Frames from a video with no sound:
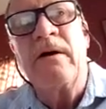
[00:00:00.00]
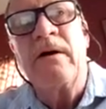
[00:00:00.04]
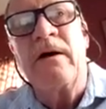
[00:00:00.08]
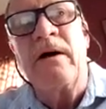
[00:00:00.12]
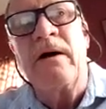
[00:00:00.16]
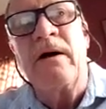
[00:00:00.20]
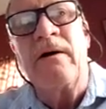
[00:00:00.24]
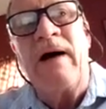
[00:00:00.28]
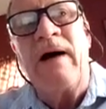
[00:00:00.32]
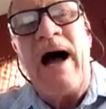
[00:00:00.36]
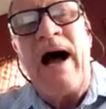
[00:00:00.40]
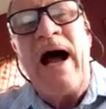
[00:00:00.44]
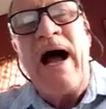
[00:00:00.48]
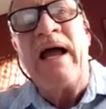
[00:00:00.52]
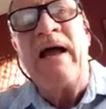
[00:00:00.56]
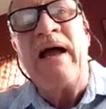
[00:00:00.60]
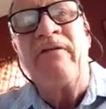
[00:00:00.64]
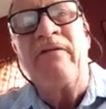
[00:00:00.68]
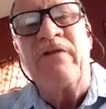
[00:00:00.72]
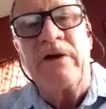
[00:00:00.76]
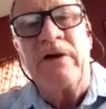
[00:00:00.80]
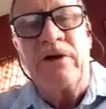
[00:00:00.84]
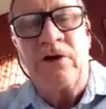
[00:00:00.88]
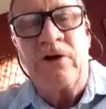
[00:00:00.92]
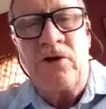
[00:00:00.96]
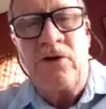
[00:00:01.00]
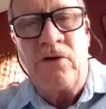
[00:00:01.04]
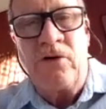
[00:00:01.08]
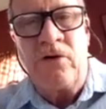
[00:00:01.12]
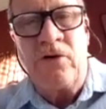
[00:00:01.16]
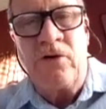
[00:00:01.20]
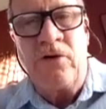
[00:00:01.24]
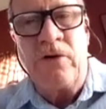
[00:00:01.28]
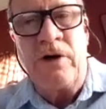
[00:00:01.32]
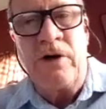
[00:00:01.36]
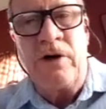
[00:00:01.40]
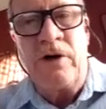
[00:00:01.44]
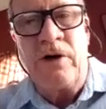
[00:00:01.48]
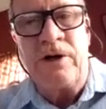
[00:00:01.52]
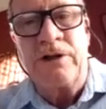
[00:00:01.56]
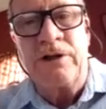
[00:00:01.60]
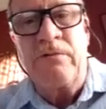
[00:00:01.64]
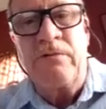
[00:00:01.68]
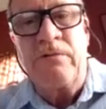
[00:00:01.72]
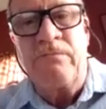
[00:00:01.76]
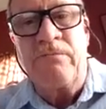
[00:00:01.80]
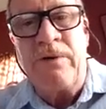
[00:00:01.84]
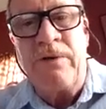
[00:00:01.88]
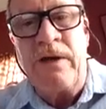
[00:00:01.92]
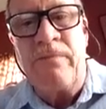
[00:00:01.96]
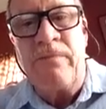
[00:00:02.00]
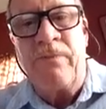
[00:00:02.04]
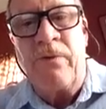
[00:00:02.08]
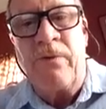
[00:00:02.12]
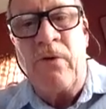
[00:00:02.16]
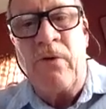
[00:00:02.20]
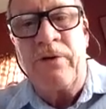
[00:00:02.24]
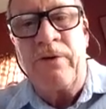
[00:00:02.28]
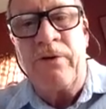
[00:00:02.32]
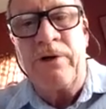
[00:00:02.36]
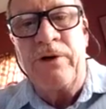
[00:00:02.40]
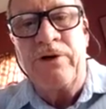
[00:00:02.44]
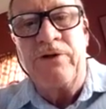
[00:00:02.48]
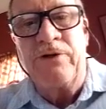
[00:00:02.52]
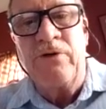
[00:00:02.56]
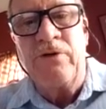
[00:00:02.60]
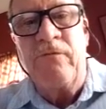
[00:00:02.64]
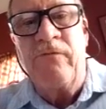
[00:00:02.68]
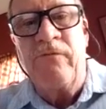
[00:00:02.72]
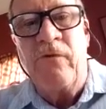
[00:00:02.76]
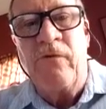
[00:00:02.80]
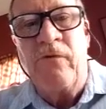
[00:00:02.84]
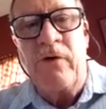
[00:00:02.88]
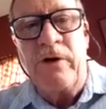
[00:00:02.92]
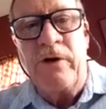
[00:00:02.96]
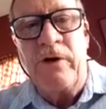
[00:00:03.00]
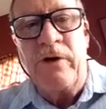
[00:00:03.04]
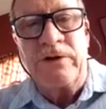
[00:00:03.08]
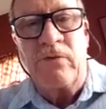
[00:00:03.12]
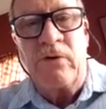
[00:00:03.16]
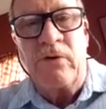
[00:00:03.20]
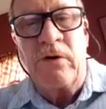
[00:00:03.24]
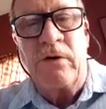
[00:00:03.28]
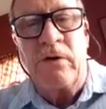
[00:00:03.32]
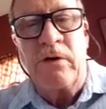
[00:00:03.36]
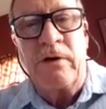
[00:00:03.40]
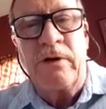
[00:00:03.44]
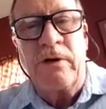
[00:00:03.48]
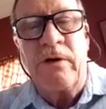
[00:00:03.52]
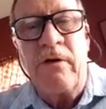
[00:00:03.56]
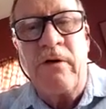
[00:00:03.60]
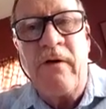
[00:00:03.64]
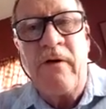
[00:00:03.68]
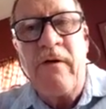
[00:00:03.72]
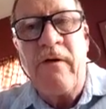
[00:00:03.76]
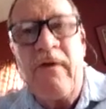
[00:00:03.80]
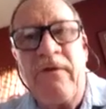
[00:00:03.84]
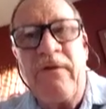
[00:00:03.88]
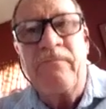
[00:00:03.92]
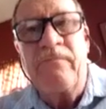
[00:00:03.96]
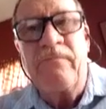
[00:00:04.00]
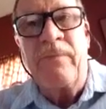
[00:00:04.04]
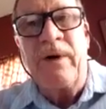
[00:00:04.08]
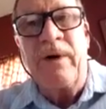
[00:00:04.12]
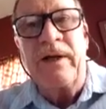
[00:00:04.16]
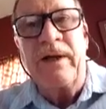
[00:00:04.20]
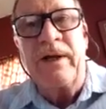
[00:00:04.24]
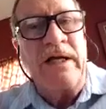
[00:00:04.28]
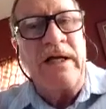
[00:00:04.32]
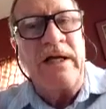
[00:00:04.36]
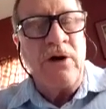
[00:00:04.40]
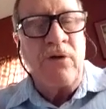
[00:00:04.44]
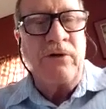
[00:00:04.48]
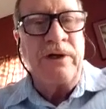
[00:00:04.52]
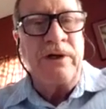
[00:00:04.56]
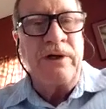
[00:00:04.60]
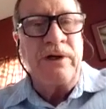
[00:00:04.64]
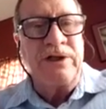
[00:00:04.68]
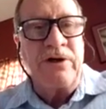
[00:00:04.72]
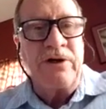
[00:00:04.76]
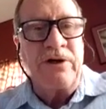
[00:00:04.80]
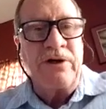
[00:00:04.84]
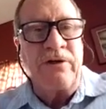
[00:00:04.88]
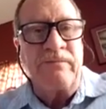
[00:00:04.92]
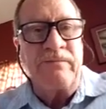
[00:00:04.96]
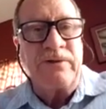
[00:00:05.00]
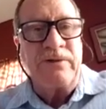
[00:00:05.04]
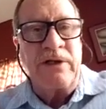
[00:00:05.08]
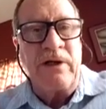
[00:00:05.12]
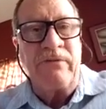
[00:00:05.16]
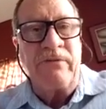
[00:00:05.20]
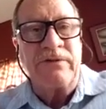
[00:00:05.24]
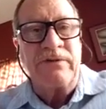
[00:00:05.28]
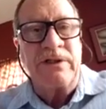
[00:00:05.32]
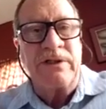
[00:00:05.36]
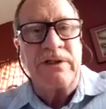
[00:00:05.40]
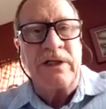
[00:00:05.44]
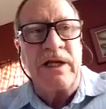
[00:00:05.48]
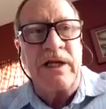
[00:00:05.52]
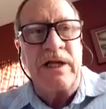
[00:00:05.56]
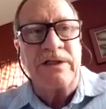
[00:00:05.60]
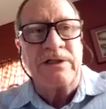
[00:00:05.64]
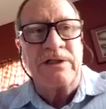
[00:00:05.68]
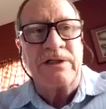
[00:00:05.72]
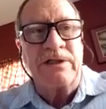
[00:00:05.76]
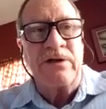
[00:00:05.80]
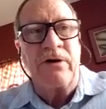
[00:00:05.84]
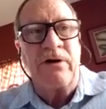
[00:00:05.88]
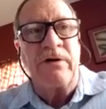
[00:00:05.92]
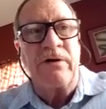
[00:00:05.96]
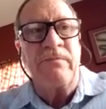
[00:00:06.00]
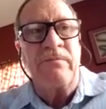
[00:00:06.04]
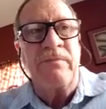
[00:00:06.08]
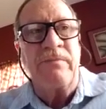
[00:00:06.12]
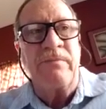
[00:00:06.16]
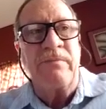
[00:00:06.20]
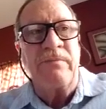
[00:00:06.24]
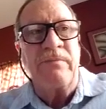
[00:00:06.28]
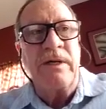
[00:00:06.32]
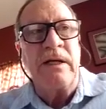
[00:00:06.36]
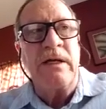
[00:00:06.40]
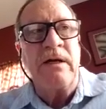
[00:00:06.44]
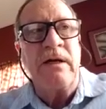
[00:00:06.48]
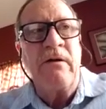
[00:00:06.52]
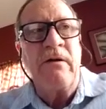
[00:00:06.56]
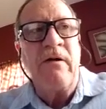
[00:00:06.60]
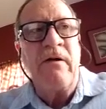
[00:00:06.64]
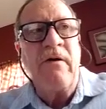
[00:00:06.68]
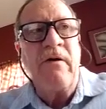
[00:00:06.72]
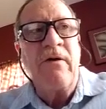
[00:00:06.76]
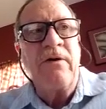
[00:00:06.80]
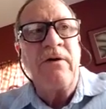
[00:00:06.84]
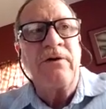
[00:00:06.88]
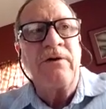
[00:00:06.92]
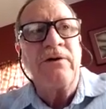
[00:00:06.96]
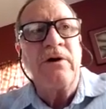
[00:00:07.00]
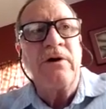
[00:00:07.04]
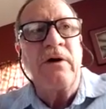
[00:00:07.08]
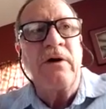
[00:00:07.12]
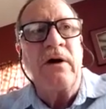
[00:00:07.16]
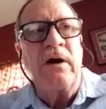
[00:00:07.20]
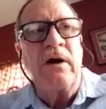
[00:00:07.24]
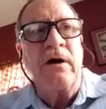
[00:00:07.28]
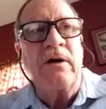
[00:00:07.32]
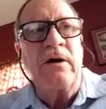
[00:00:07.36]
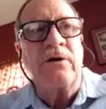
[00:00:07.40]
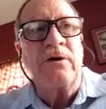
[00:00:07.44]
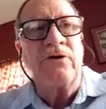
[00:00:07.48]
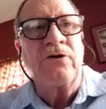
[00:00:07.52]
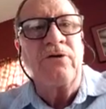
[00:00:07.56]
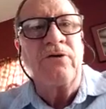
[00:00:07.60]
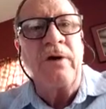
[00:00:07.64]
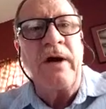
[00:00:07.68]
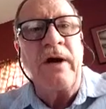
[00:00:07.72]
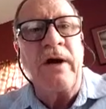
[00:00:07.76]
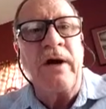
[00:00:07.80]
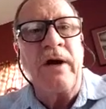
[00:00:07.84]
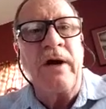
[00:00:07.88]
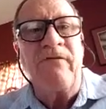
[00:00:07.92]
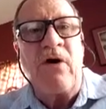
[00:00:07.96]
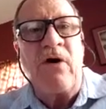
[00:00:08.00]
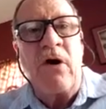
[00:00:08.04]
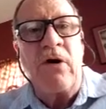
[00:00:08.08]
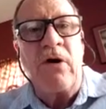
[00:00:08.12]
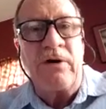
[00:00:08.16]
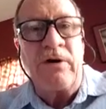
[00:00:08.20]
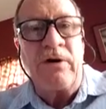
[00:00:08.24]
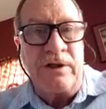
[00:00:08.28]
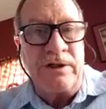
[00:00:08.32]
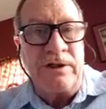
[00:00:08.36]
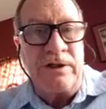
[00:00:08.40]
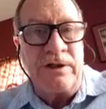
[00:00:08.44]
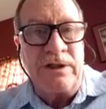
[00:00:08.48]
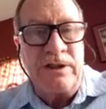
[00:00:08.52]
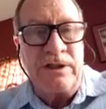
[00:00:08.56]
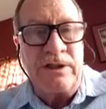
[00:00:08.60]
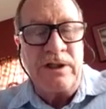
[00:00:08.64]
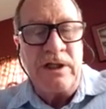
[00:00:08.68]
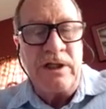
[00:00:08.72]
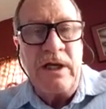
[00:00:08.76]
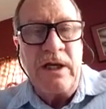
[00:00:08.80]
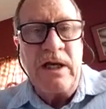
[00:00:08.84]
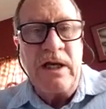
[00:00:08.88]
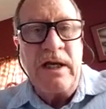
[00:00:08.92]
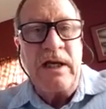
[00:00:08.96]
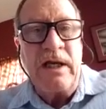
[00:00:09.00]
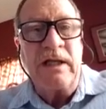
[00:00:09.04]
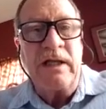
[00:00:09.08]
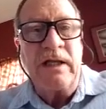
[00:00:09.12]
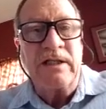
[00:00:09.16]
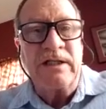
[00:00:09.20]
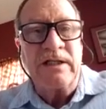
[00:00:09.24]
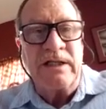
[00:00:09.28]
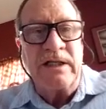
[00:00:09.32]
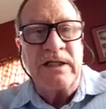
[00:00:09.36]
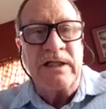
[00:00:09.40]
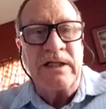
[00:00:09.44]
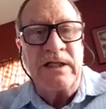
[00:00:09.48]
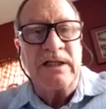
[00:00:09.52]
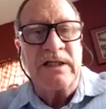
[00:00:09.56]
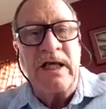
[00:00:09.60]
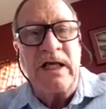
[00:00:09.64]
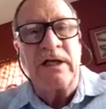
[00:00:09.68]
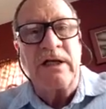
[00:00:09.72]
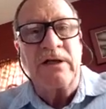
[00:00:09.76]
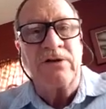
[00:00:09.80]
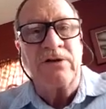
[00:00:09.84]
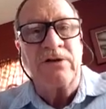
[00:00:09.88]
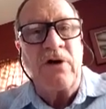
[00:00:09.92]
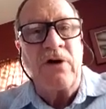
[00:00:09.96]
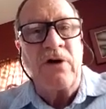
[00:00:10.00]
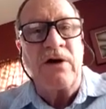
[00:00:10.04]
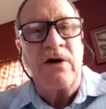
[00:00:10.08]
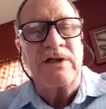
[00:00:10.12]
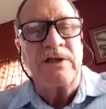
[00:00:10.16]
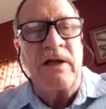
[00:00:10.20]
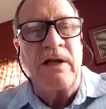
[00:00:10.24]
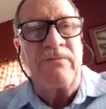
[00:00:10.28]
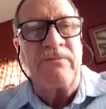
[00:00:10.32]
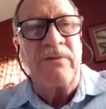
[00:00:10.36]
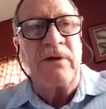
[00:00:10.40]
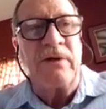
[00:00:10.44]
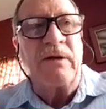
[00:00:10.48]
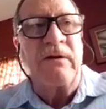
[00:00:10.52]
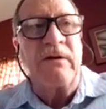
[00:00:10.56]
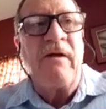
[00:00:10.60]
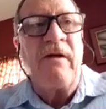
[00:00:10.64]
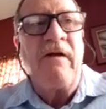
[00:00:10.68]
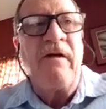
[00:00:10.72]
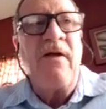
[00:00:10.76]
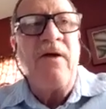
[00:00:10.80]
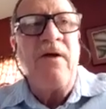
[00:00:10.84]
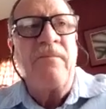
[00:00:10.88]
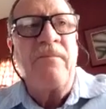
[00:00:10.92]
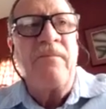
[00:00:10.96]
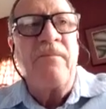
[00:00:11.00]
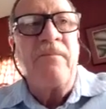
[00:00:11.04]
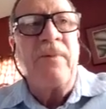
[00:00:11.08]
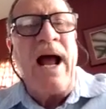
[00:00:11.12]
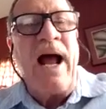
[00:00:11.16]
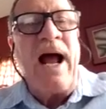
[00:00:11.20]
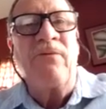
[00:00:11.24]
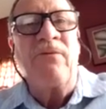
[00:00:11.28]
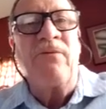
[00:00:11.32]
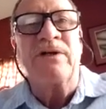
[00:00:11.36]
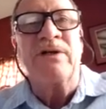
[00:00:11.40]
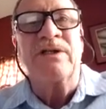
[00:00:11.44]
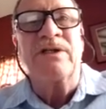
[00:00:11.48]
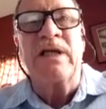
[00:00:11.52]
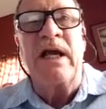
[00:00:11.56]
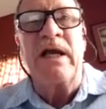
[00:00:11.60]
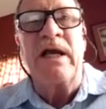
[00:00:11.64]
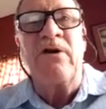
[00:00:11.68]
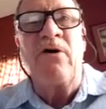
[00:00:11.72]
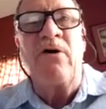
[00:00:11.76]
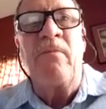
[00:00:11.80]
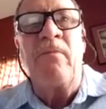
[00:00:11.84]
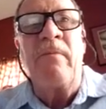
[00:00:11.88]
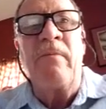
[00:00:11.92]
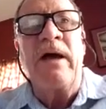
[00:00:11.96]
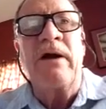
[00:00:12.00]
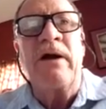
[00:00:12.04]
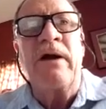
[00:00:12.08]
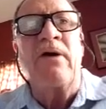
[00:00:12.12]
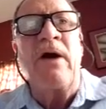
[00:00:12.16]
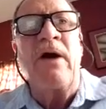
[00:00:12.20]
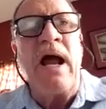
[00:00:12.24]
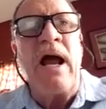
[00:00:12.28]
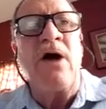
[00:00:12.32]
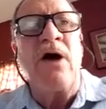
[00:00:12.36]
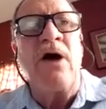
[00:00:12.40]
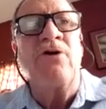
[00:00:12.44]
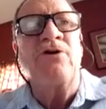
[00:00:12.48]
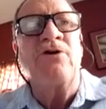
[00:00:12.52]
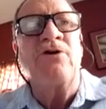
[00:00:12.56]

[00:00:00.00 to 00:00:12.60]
I have encouraged people that do voice work, but they don't consider themselves to necessarily be creative artists, in the sense that they could draw something. But I would say no matter how